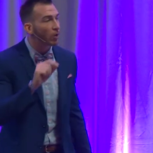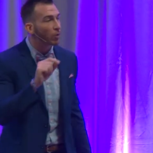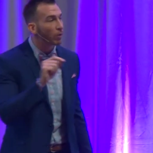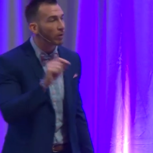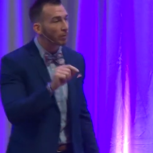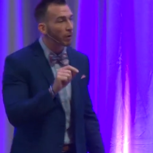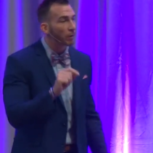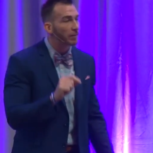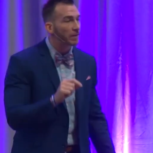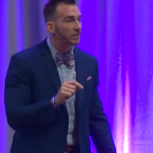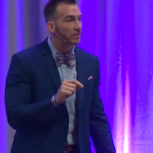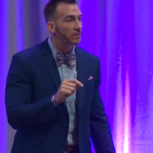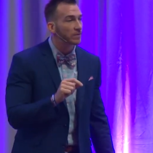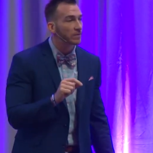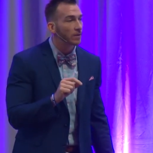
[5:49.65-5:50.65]
with
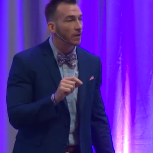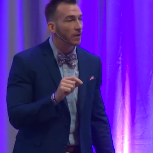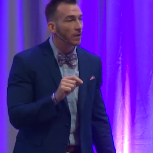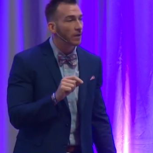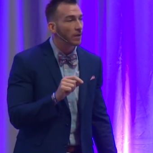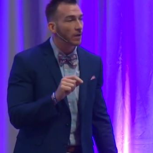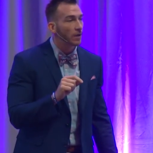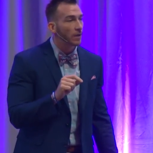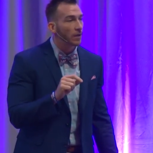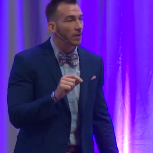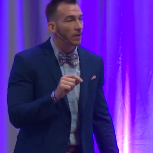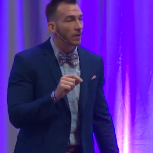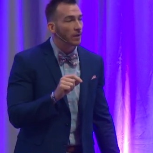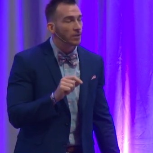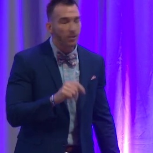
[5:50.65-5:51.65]
purpose.
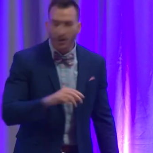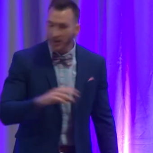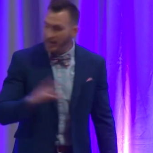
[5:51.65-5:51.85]
So I'll